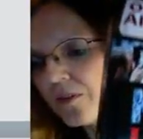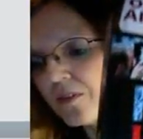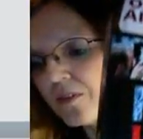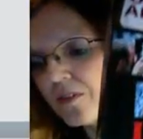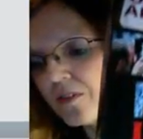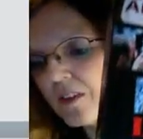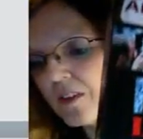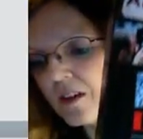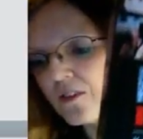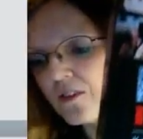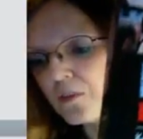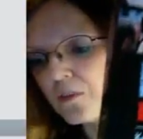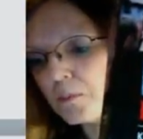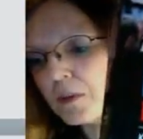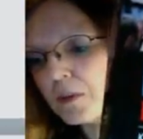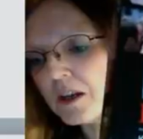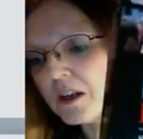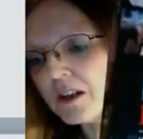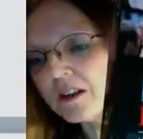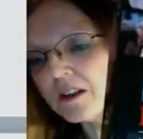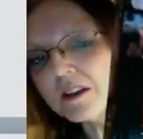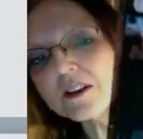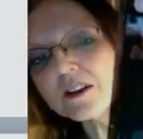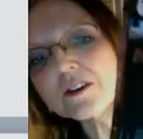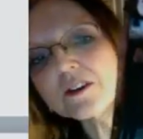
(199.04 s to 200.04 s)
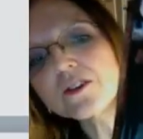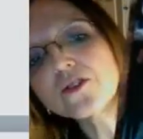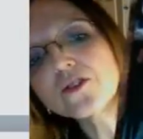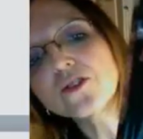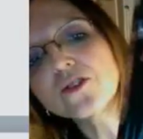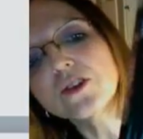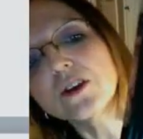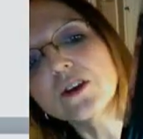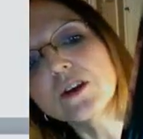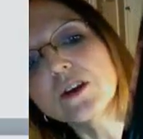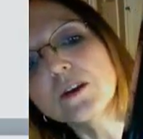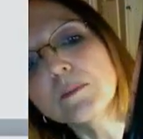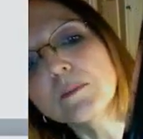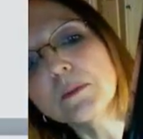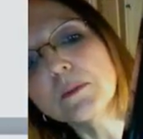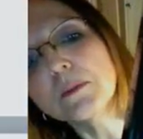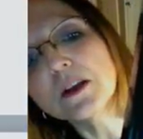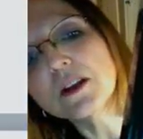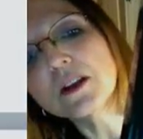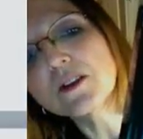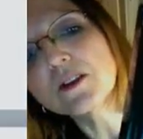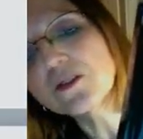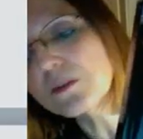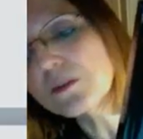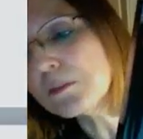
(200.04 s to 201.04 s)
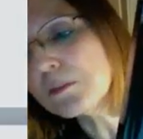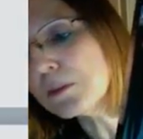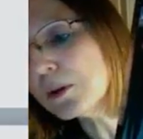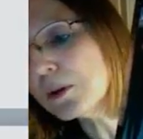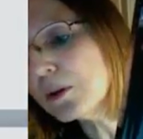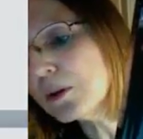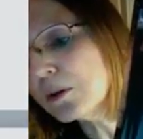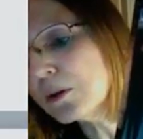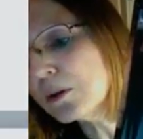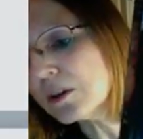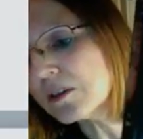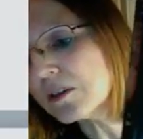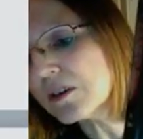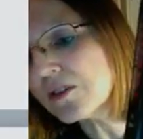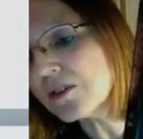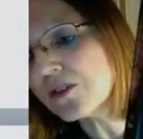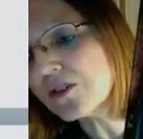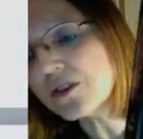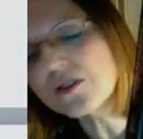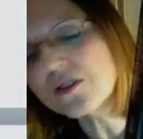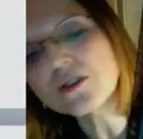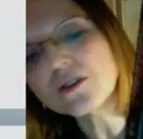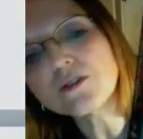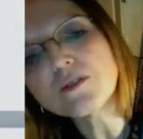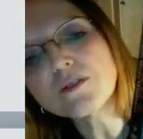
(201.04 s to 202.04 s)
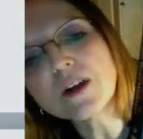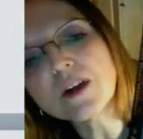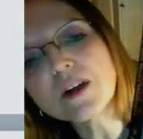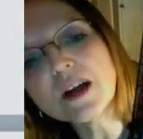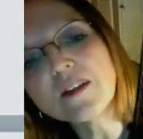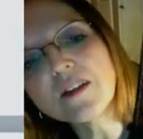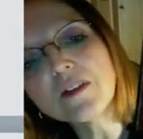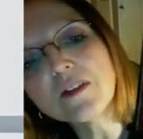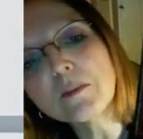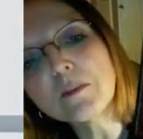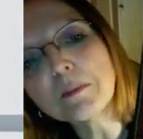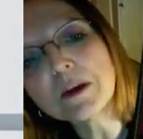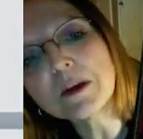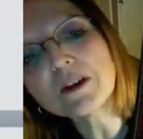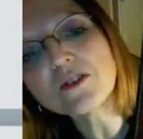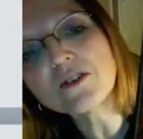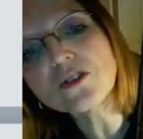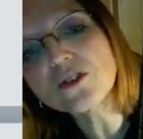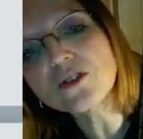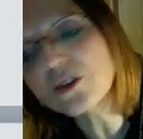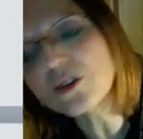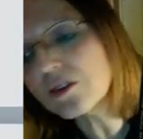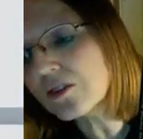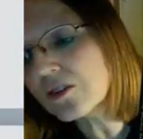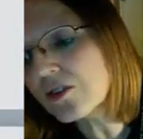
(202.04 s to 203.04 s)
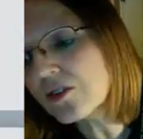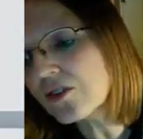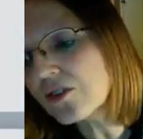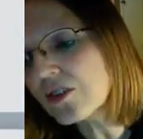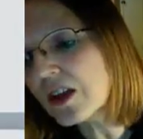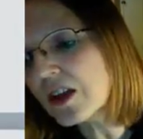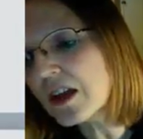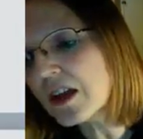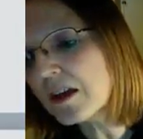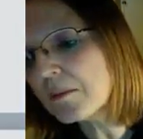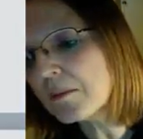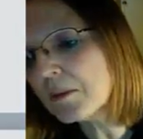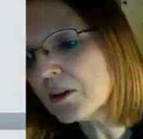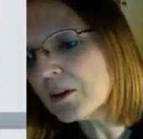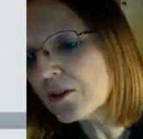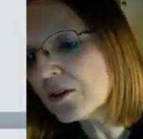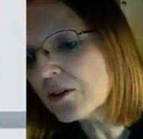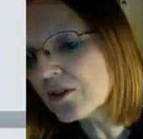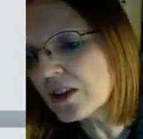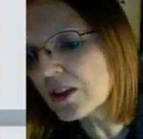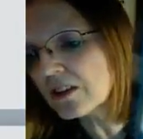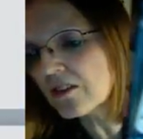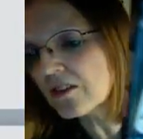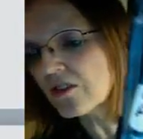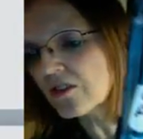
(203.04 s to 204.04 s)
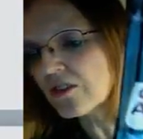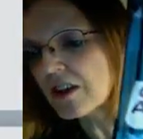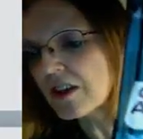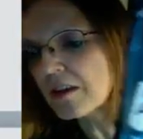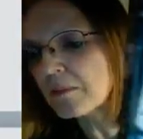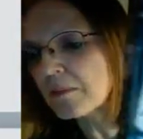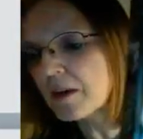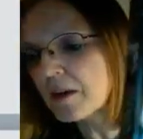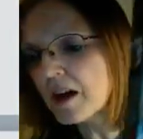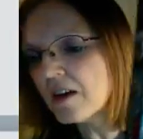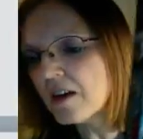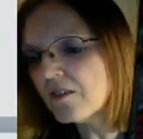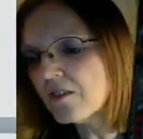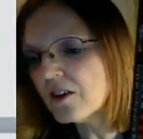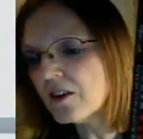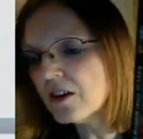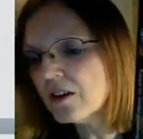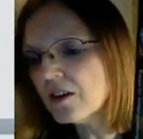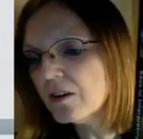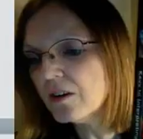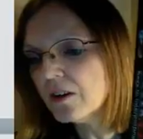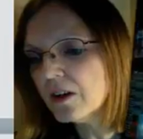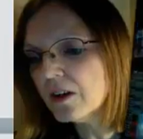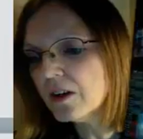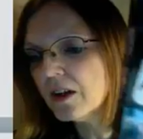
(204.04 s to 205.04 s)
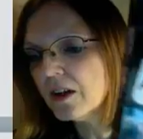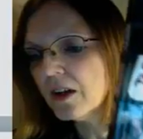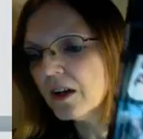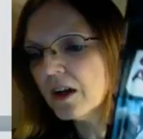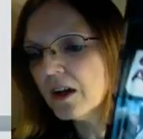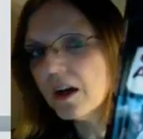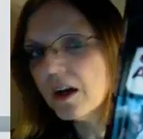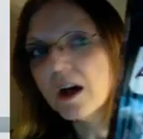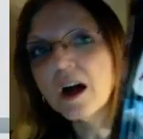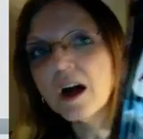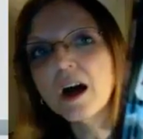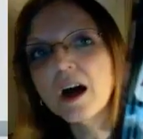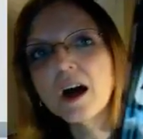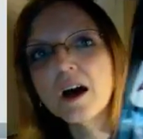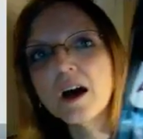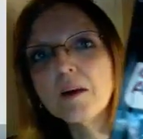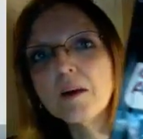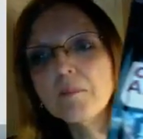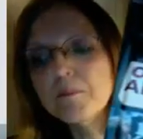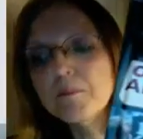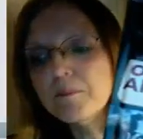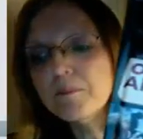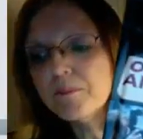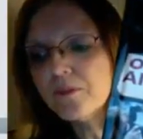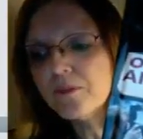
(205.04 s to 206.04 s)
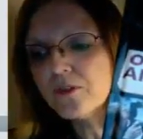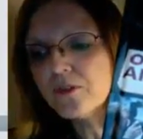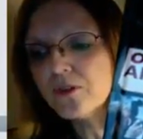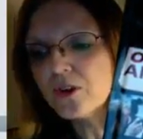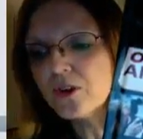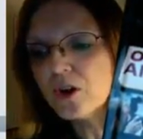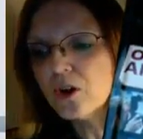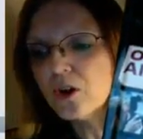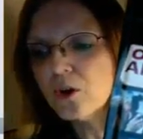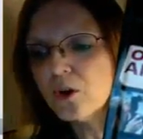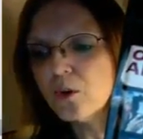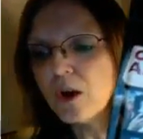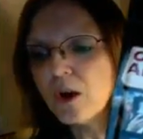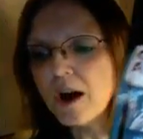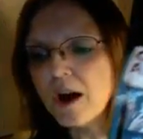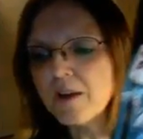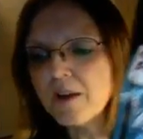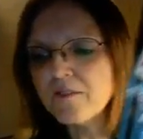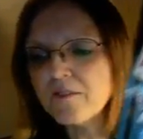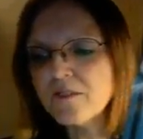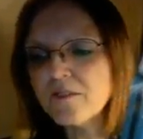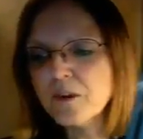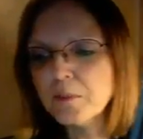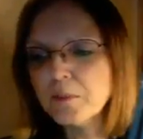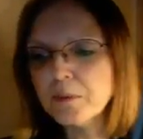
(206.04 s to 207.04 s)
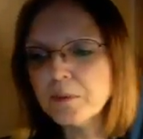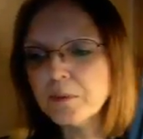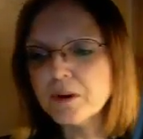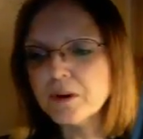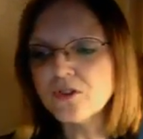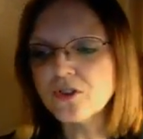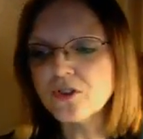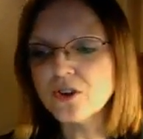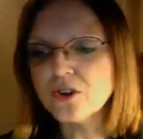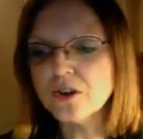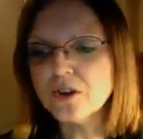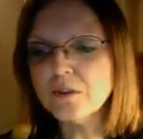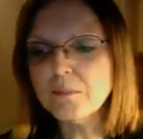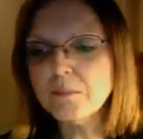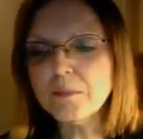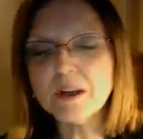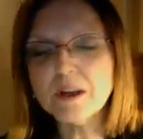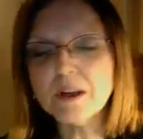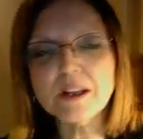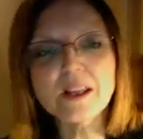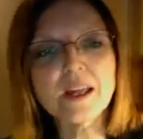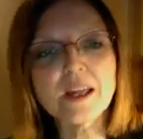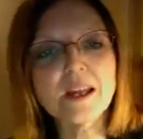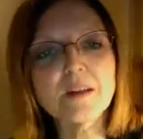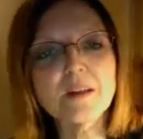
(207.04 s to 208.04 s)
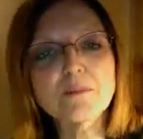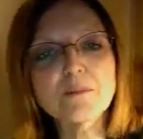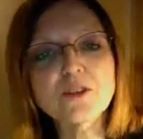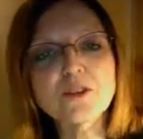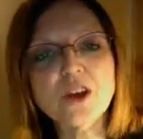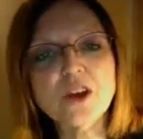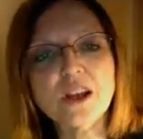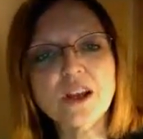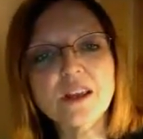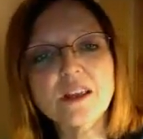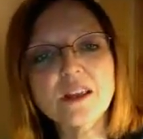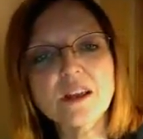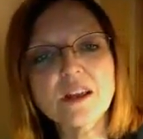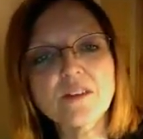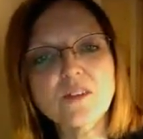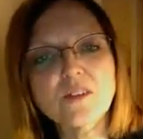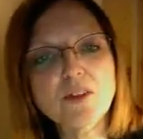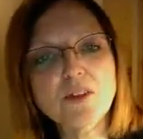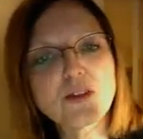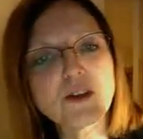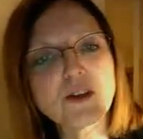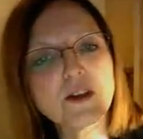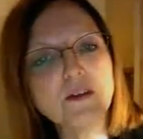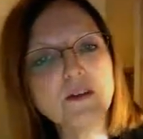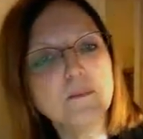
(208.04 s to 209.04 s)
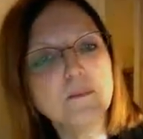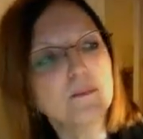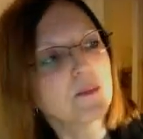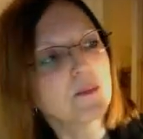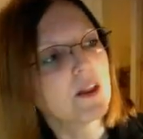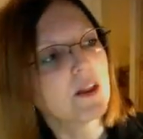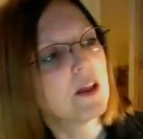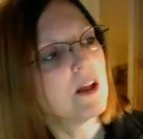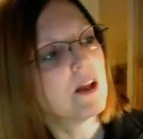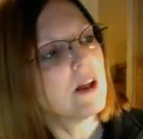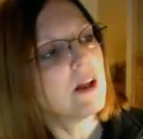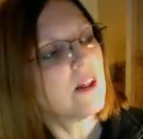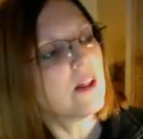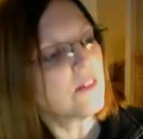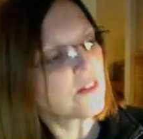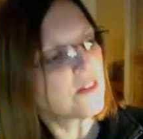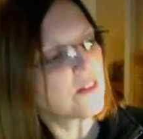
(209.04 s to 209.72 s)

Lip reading: there's media literacy, media's in blue, literacy's in red, the pictures look the same, it looks like the same cover. So I feel pretty certain, but again, I'm checking everything. The